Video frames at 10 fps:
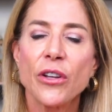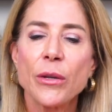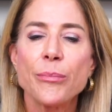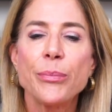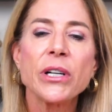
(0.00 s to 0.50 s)
the
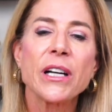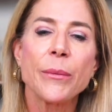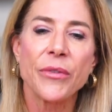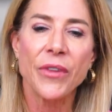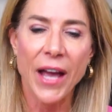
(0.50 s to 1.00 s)
book
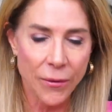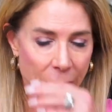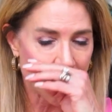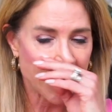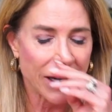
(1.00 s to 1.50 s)
comes out.
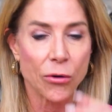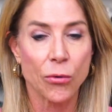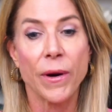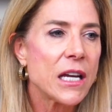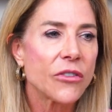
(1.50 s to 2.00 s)
I'm like,
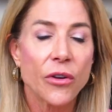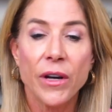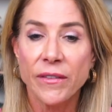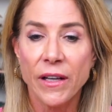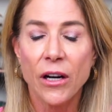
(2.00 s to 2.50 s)
great. So I
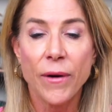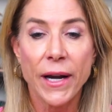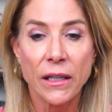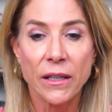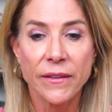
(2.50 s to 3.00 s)
said, all
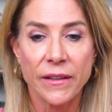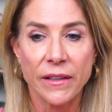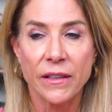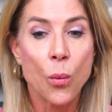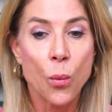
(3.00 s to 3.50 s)
right,
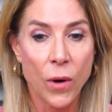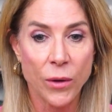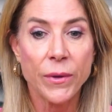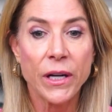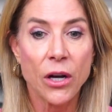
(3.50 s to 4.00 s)
listen,
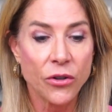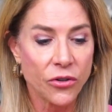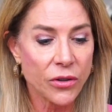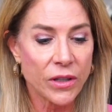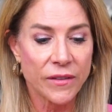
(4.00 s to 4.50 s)
when we go to
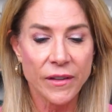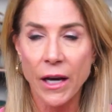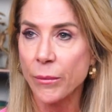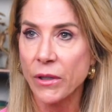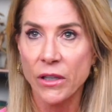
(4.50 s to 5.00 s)
do this,
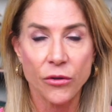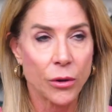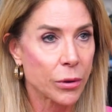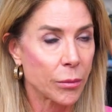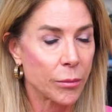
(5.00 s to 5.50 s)
I'm going to do
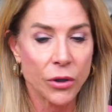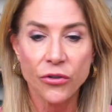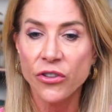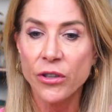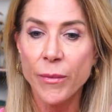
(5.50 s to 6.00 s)
a
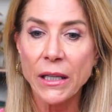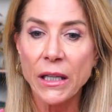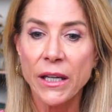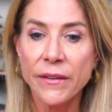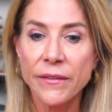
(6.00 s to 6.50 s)
promotion to my
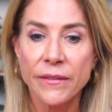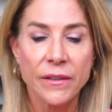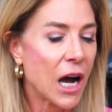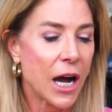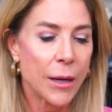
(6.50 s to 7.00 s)

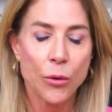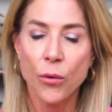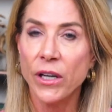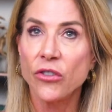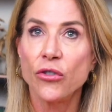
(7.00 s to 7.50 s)
list. I'm
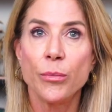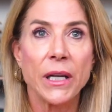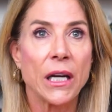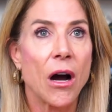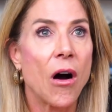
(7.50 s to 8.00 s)
going to
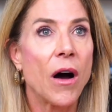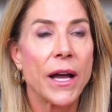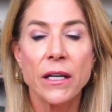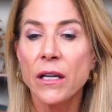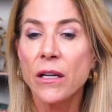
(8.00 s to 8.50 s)
be
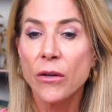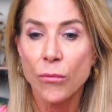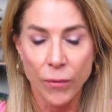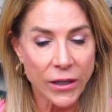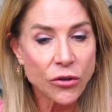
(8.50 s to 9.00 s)
on
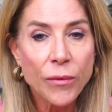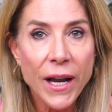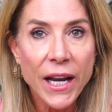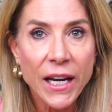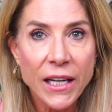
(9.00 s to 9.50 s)
Rachel
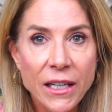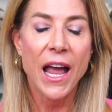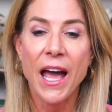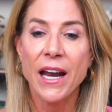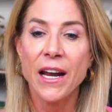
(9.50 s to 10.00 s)
Ray,
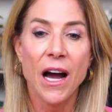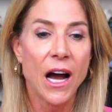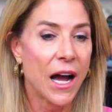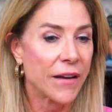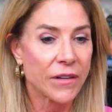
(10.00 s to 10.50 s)
and
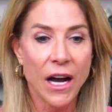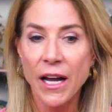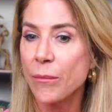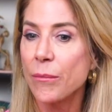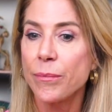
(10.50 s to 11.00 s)
I've
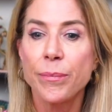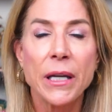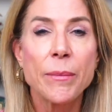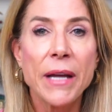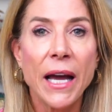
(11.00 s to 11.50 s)
got
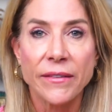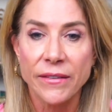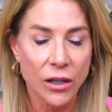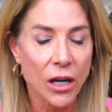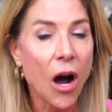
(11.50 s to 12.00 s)

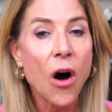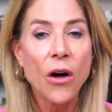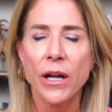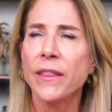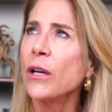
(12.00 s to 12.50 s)
PBS,
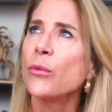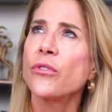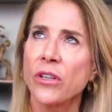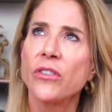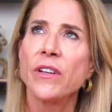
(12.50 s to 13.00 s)
I think it
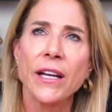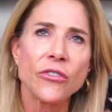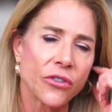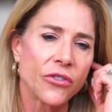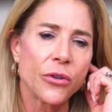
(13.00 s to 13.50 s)
was the Today
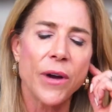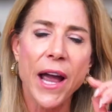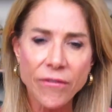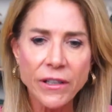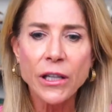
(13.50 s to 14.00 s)
Show too.
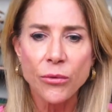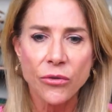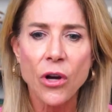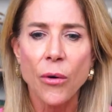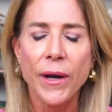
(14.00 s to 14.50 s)
Everything
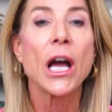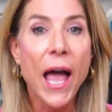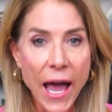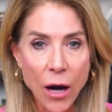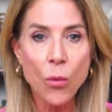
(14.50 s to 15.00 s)
was going
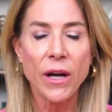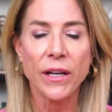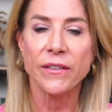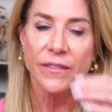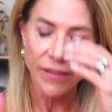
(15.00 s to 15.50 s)
at
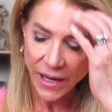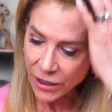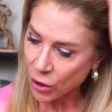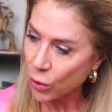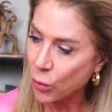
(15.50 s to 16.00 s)
once. I
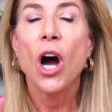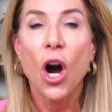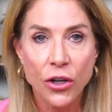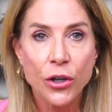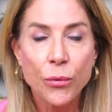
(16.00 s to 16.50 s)
go, are you